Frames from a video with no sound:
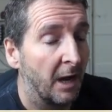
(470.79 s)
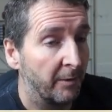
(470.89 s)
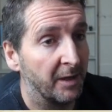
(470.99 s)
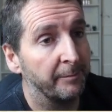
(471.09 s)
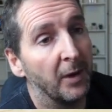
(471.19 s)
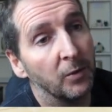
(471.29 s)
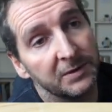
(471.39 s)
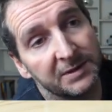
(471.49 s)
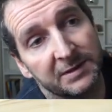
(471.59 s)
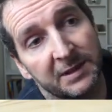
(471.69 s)
I'm going to
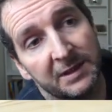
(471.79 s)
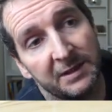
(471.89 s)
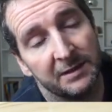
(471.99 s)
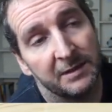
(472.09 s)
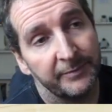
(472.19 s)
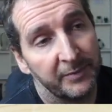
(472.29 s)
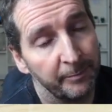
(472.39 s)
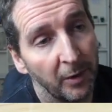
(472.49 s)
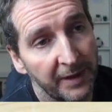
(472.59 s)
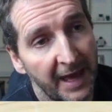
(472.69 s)
bolt the
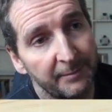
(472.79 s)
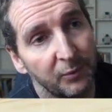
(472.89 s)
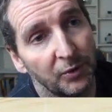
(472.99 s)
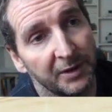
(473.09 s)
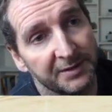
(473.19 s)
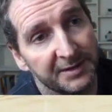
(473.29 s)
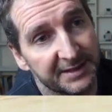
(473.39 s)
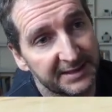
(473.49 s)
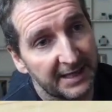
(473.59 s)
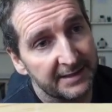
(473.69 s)
headboard onto the
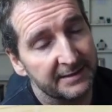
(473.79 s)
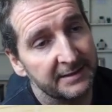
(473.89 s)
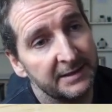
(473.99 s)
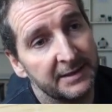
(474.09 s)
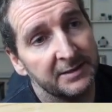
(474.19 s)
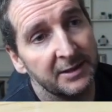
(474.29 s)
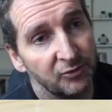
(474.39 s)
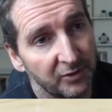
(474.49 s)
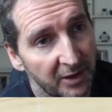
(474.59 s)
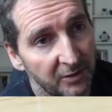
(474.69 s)
stand. So
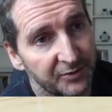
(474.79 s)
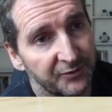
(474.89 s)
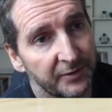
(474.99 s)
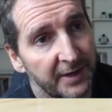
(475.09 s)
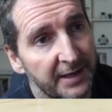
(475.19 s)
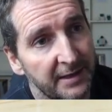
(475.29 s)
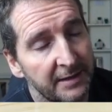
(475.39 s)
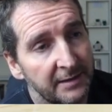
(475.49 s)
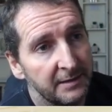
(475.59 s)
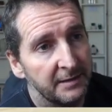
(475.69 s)
drill the holes through
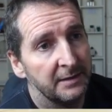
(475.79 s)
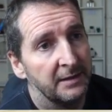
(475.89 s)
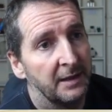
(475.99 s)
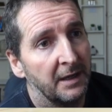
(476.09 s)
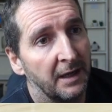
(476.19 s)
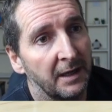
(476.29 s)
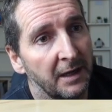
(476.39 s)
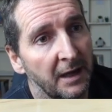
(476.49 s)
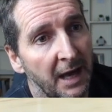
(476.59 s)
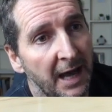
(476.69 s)
there.
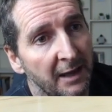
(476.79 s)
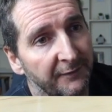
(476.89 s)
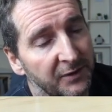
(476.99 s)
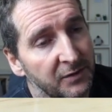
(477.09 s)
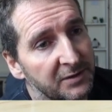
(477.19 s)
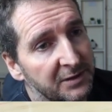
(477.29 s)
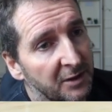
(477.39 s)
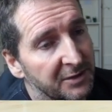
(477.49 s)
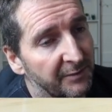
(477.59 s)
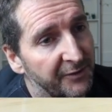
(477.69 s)
And I've
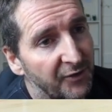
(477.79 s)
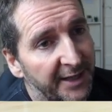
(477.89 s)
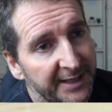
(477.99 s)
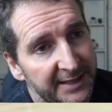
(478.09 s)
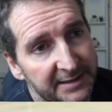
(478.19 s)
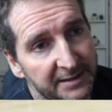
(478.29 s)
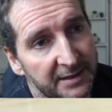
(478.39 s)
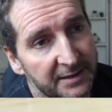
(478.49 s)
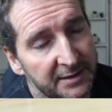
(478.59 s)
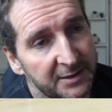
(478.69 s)
got some threaded
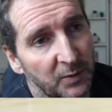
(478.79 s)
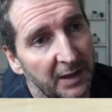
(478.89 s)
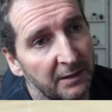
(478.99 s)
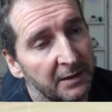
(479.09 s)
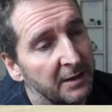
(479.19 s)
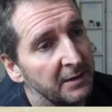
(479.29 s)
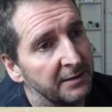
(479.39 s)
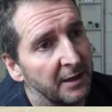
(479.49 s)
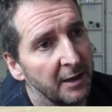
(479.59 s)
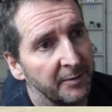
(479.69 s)
inserts as well
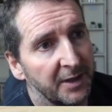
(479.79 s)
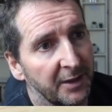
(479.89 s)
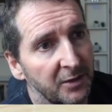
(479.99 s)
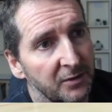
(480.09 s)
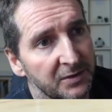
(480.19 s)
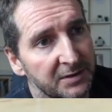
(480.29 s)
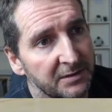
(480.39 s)
that I'm going to use.